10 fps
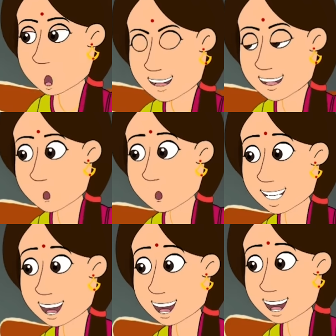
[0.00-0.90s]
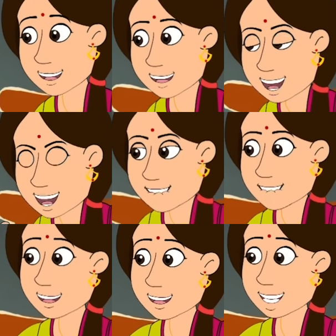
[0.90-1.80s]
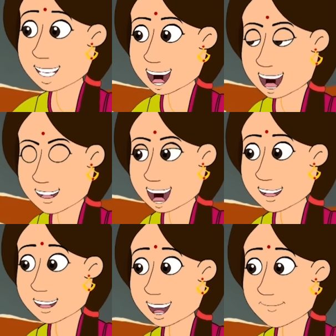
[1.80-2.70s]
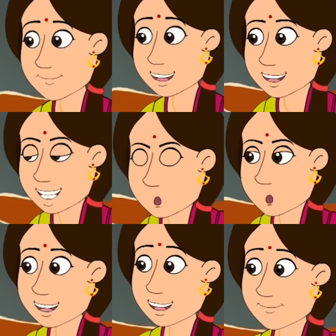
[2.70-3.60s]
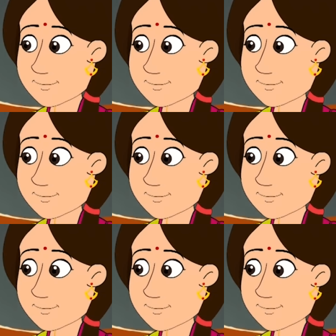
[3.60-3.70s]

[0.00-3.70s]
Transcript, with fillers: Both of you have scored good marks in the unit test. Very good.